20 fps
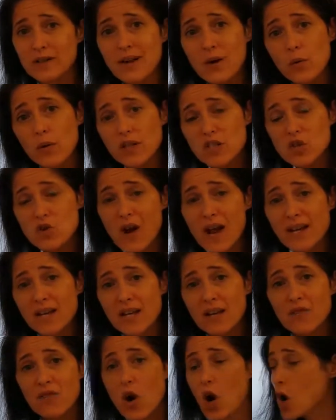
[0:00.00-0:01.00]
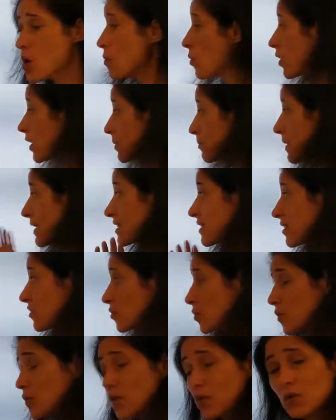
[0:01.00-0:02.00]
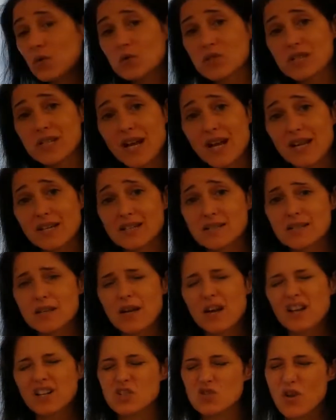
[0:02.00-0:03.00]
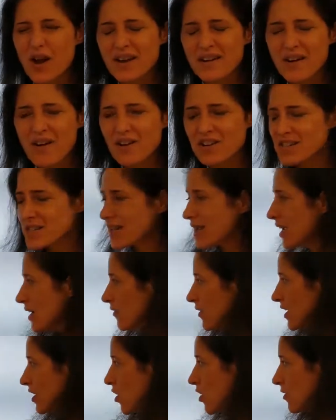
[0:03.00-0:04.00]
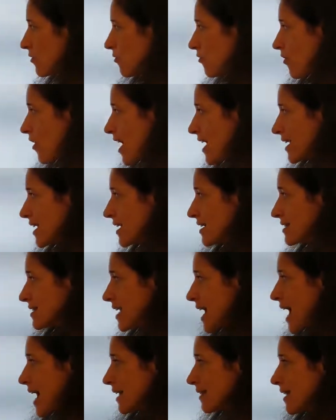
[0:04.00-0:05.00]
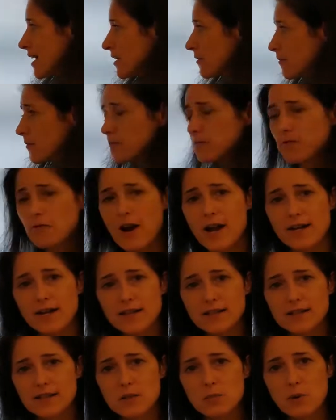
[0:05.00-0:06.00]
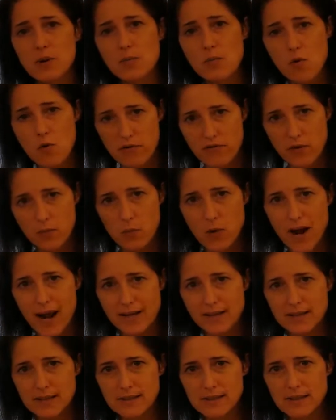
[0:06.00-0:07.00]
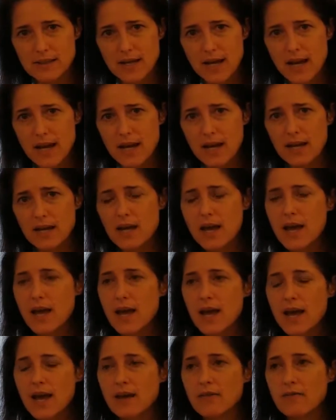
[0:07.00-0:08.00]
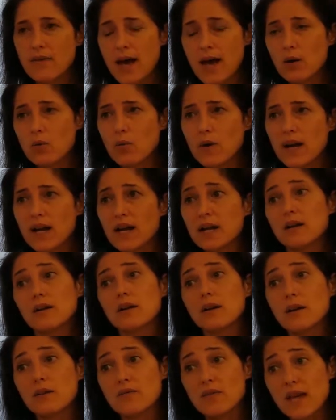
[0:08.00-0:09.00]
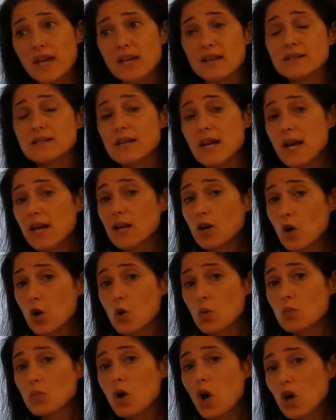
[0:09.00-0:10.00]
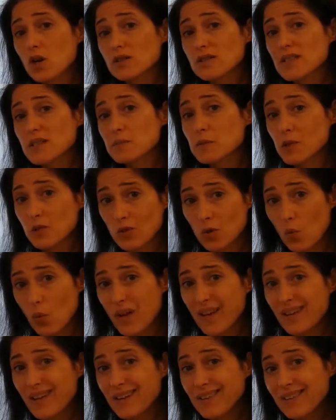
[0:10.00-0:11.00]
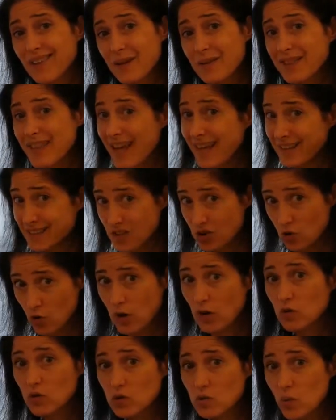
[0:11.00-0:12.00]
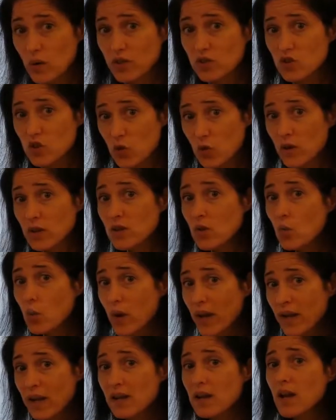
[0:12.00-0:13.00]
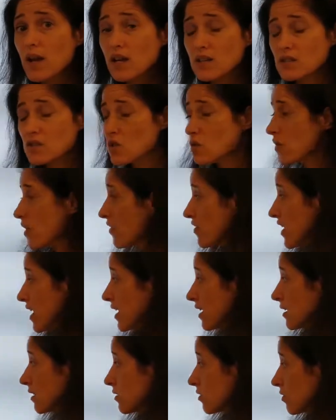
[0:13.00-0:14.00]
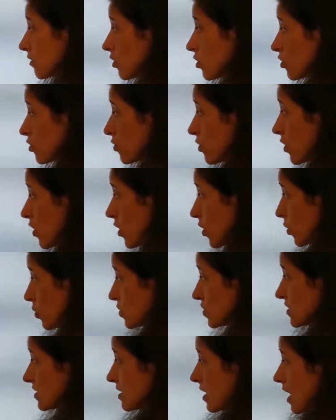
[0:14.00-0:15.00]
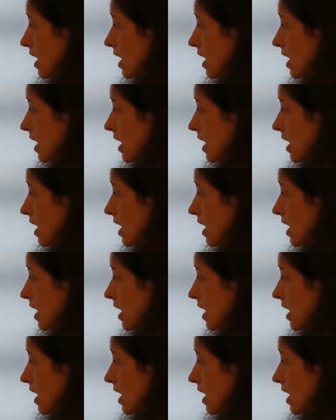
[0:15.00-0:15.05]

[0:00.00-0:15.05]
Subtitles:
Now we try to give homework Monday through Thursdays. Try not to give it on Fridays. I like for Fridays to be more of a practice day, and that way they can take home concepts on the weekend that they struggled with during the week so that they can learn those.